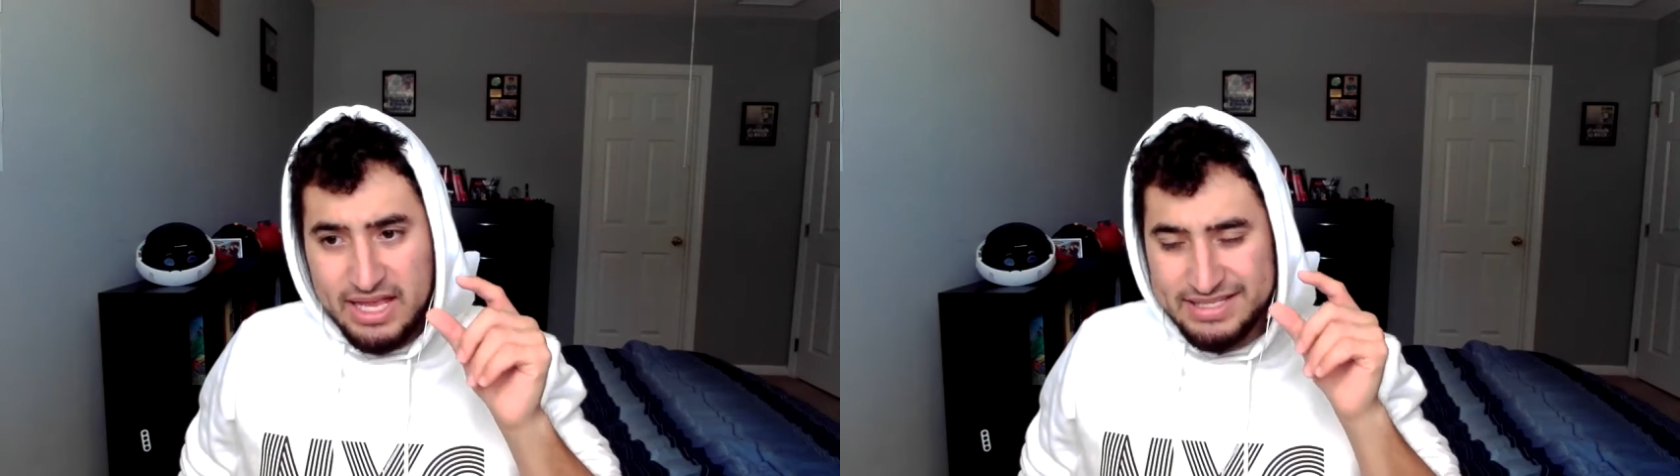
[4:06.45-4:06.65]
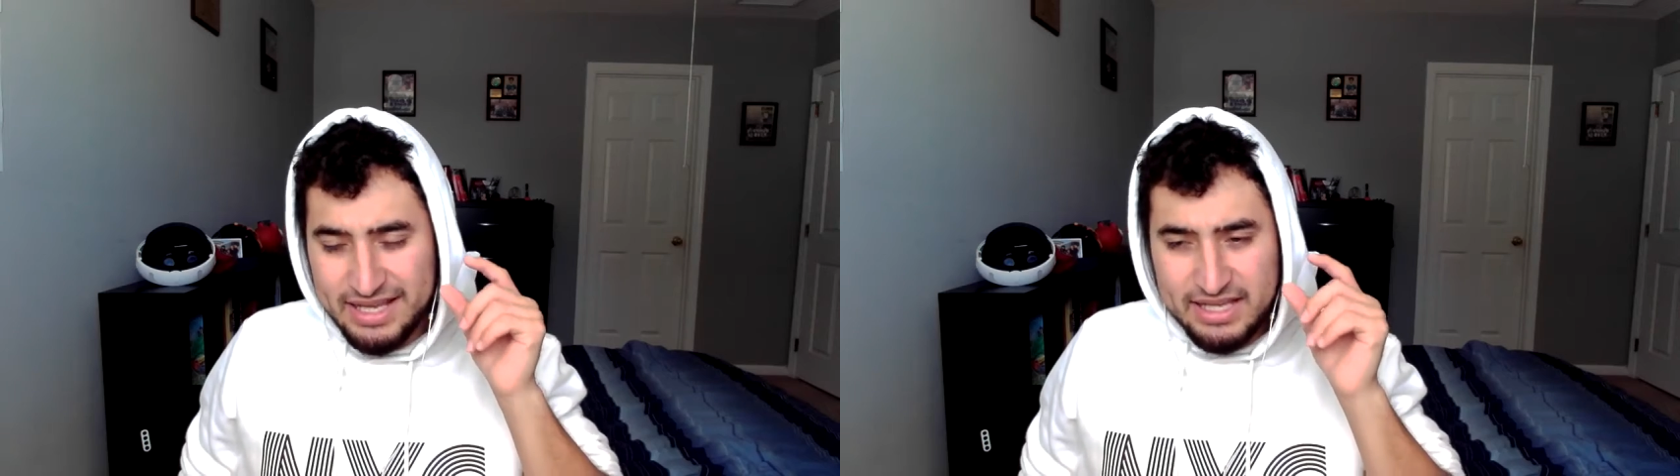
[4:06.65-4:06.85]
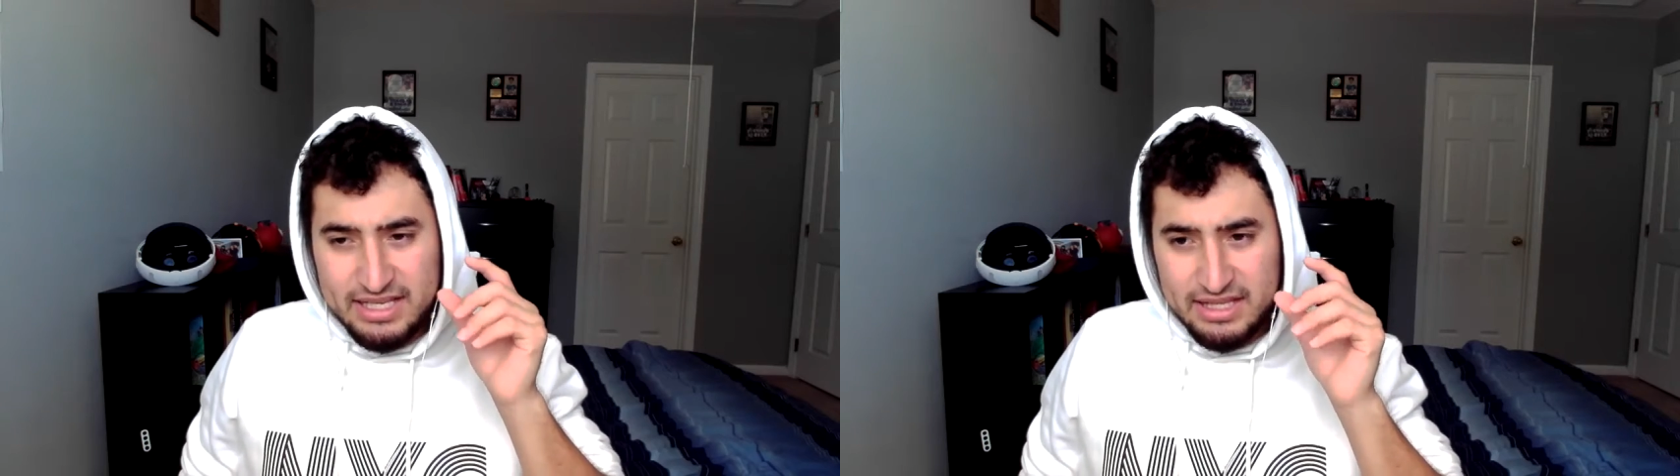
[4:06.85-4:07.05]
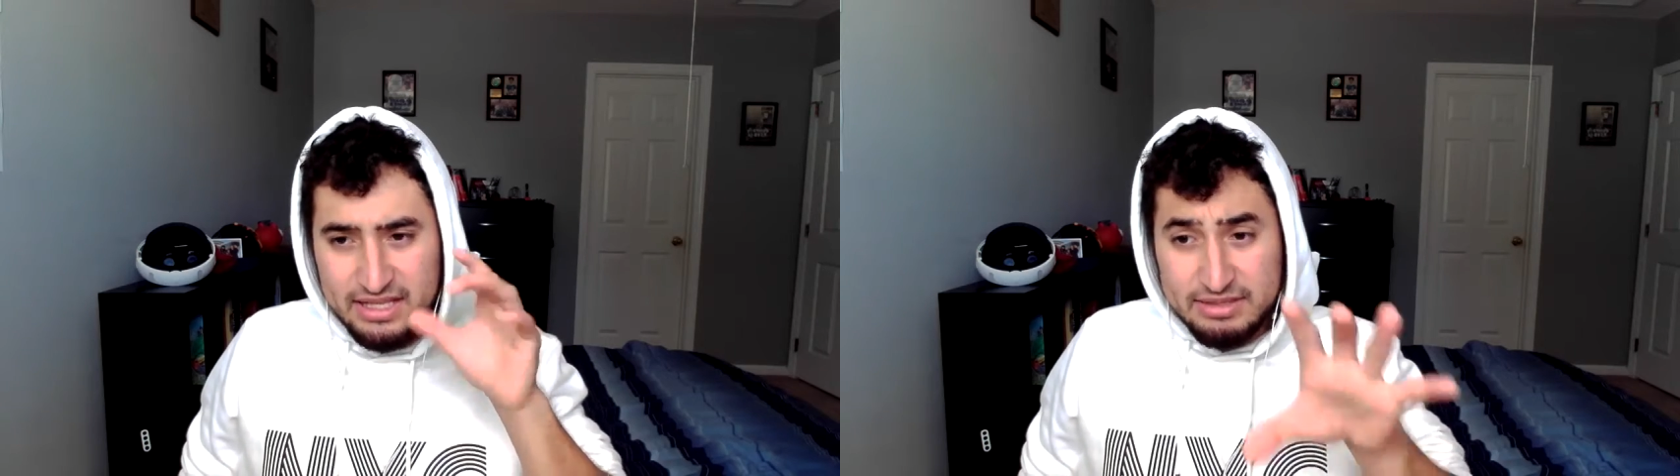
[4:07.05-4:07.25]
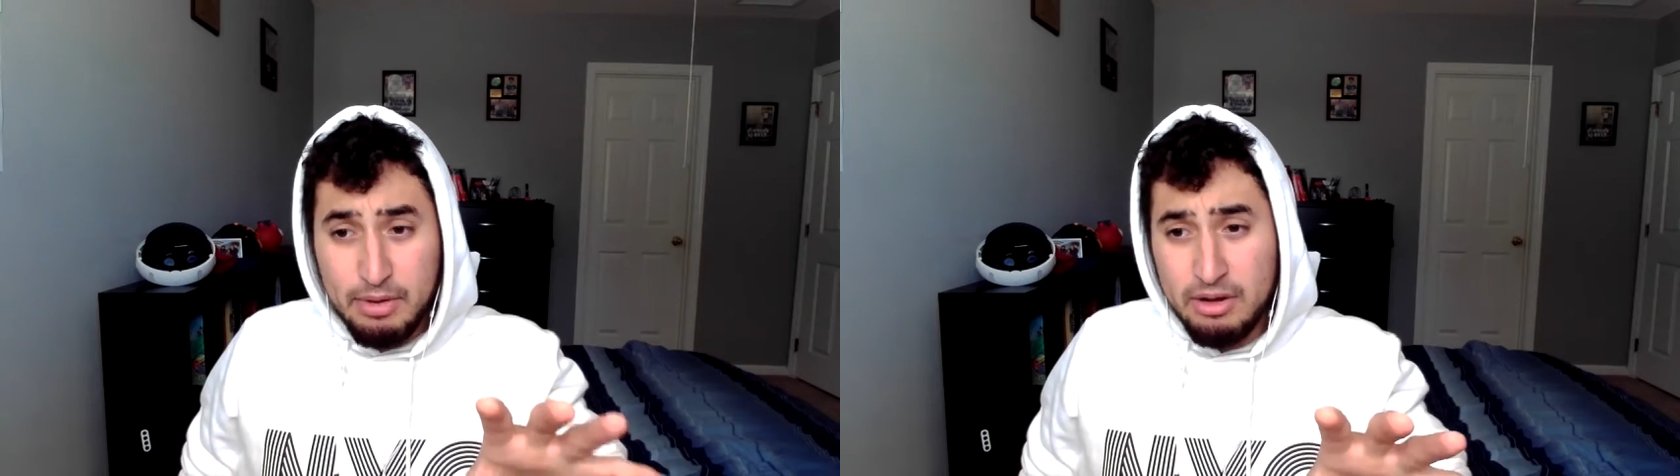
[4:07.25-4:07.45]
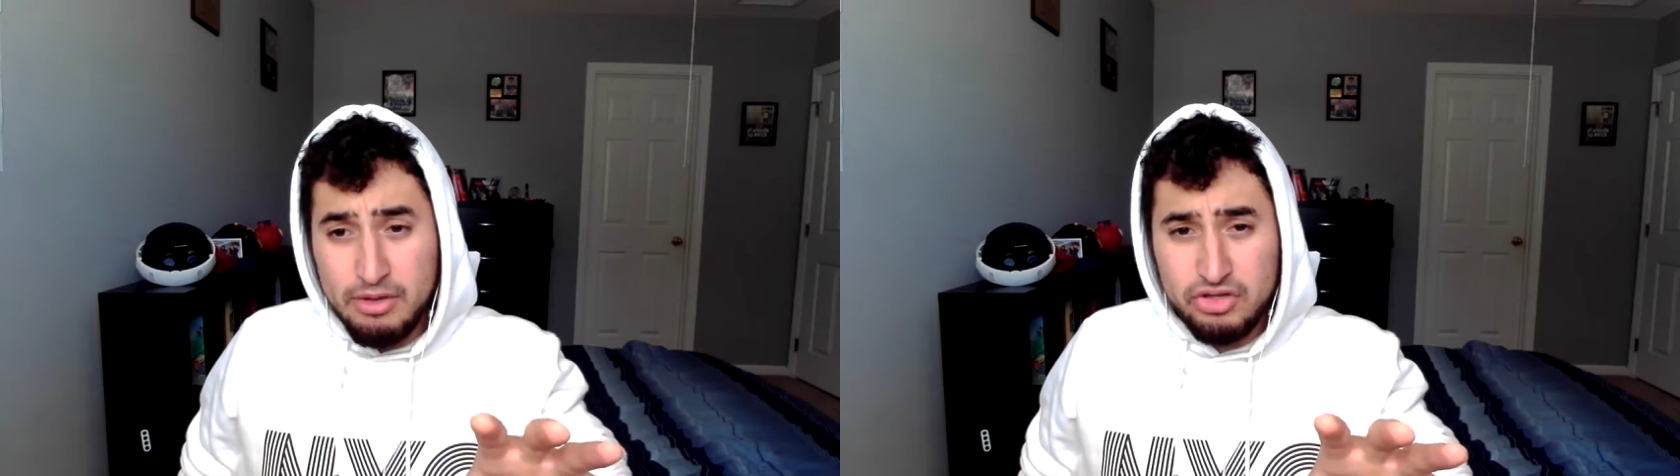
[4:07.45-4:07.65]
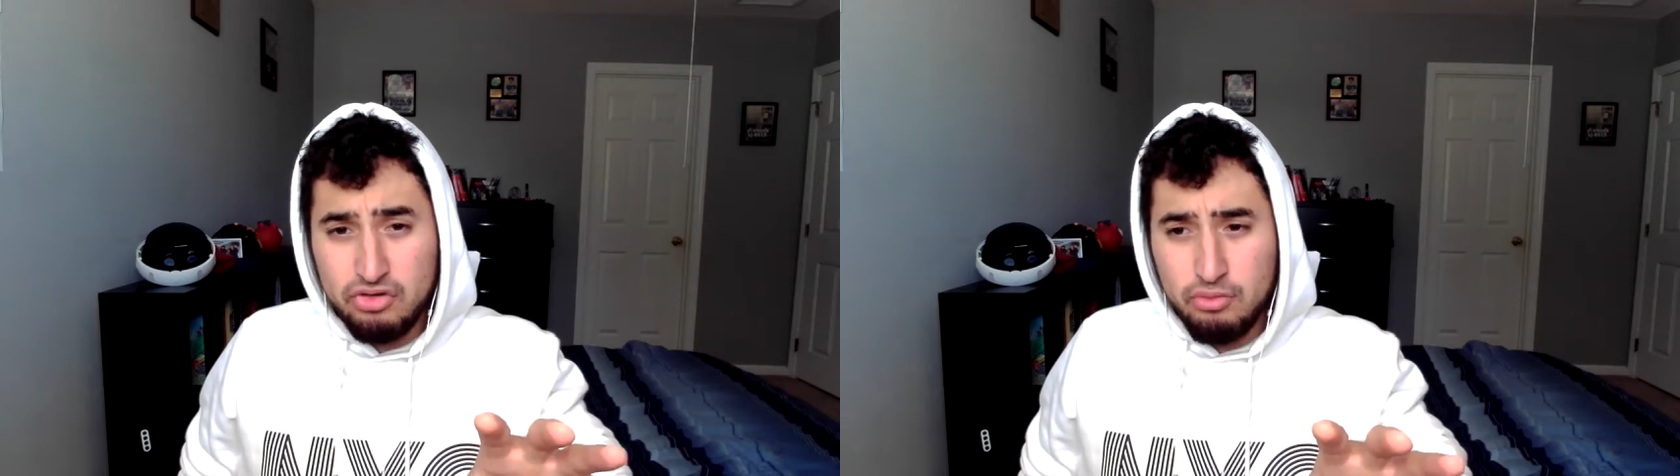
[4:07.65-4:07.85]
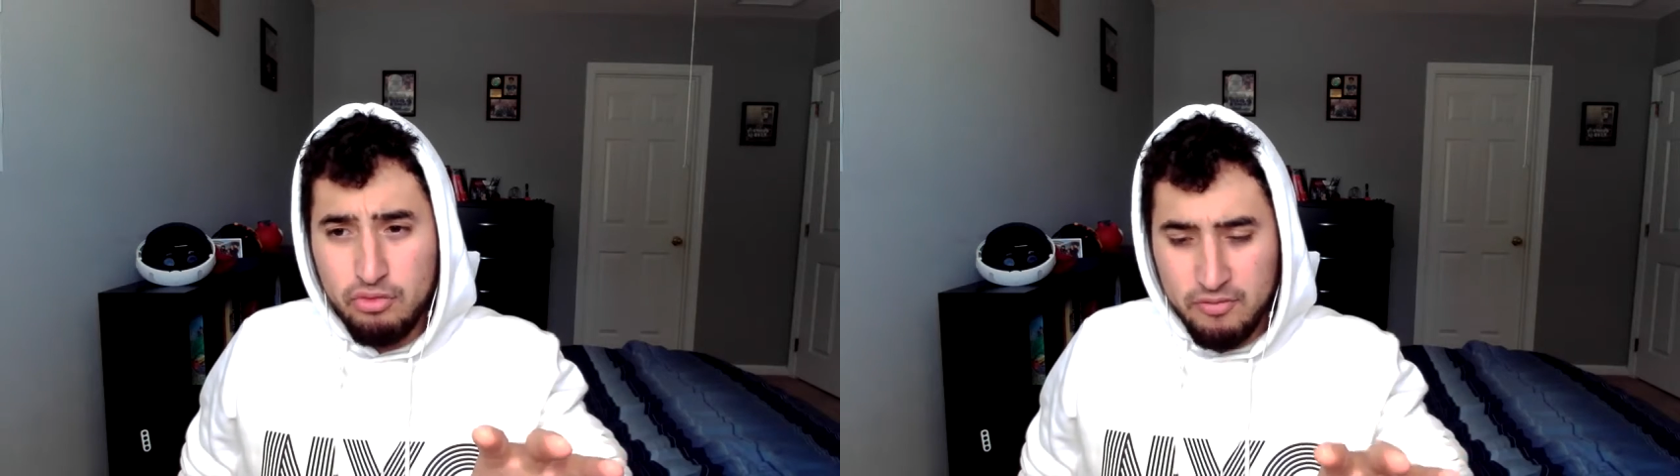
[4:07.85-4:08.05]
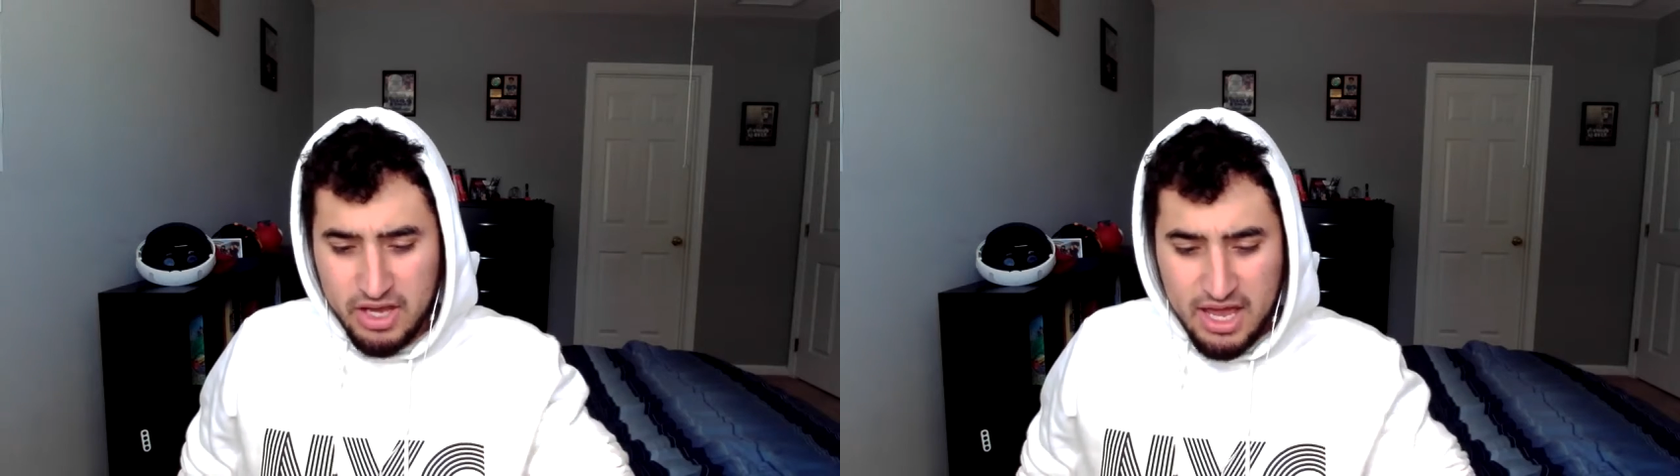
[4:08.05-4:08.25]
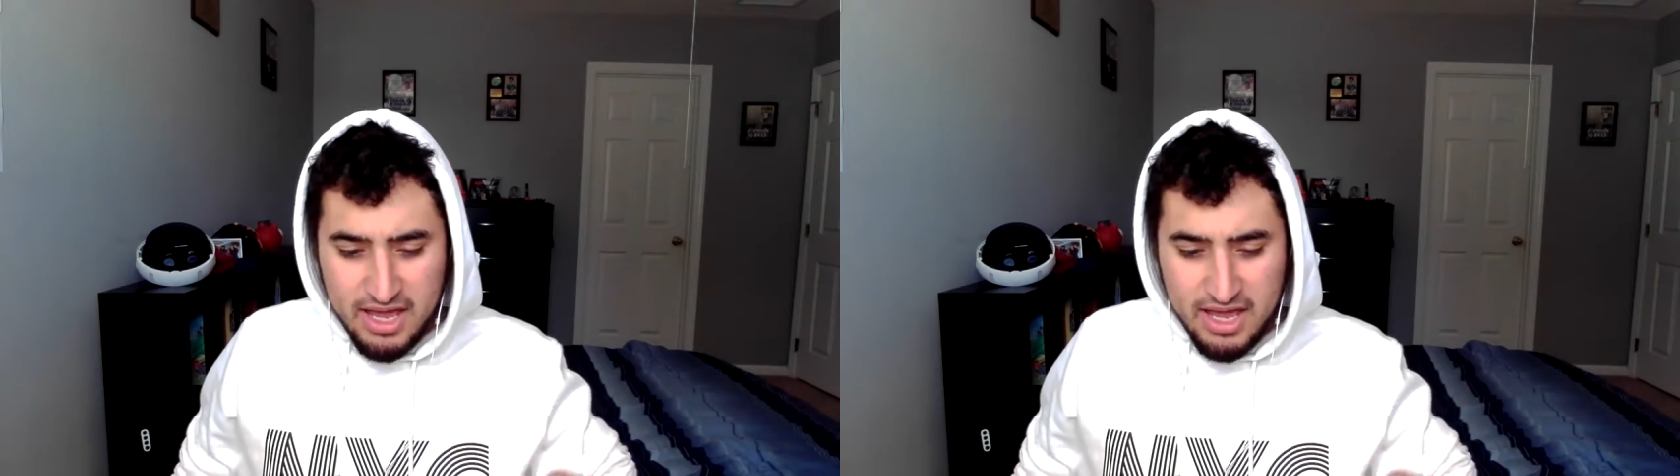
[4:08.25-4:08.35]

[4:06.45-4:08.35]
It's like the Spider-Man 2 movie.